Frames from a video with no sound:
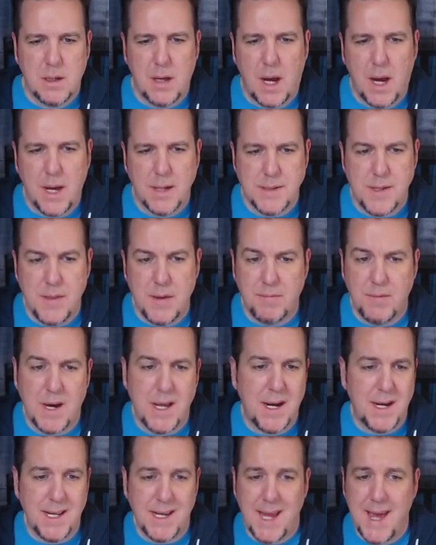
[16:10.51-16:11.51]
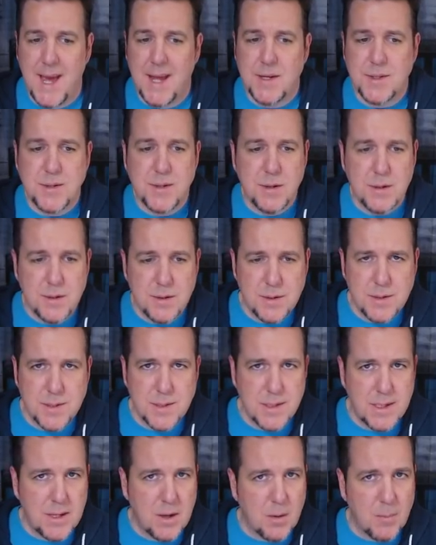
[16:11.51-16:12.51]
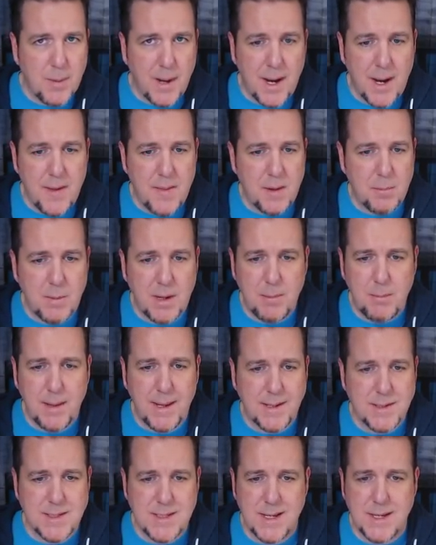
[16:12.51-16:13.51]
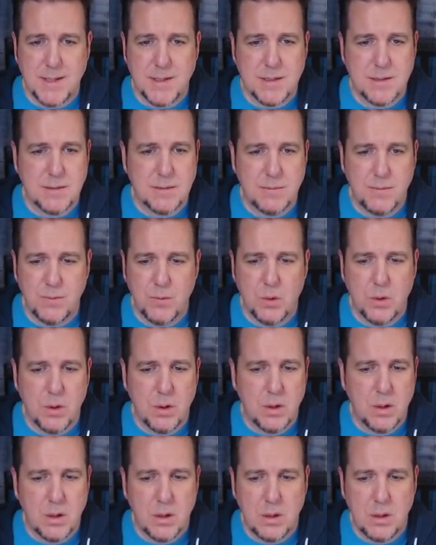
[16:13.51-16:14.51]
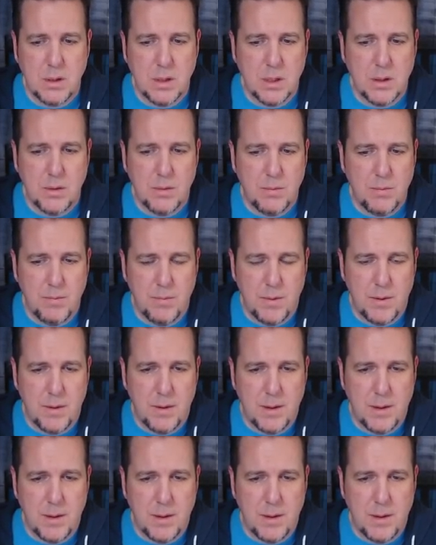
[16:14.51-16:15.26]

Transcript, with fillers: Uh, did they find any canisters nearby that might make sense for, you know,